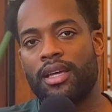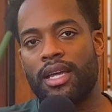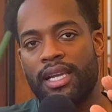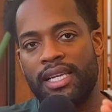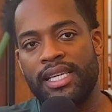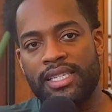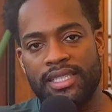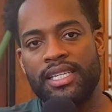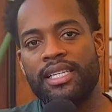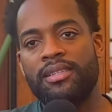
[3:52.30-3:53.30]
elite
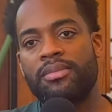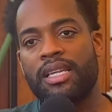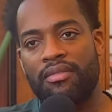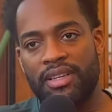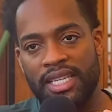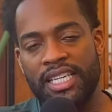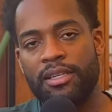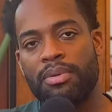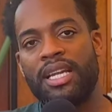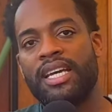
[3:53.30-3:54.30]
teams have elite
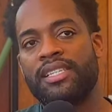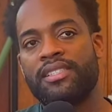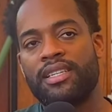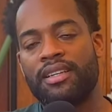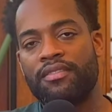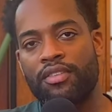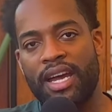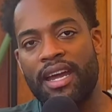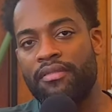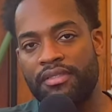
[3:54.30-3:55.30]
players for
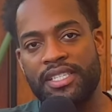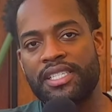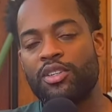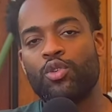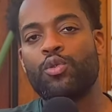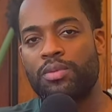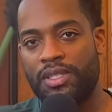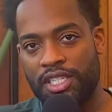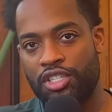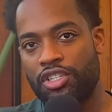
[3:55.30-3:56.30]
every single
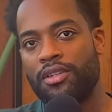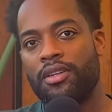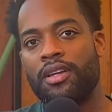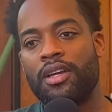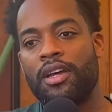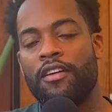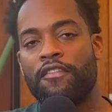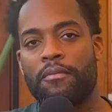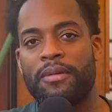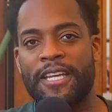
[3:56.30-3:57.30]
position.
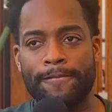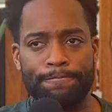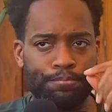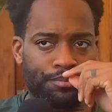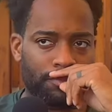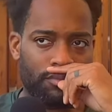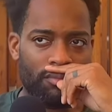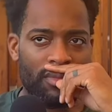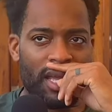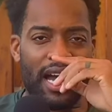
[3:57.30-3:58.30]
For me,
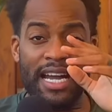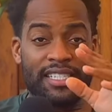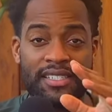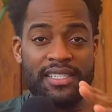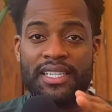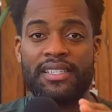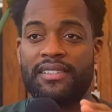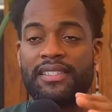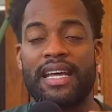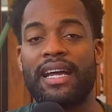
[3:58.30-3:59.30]
I just see it as
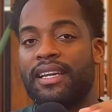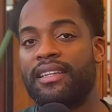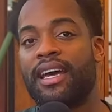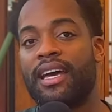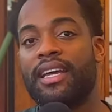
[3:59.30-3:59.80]
exactly that.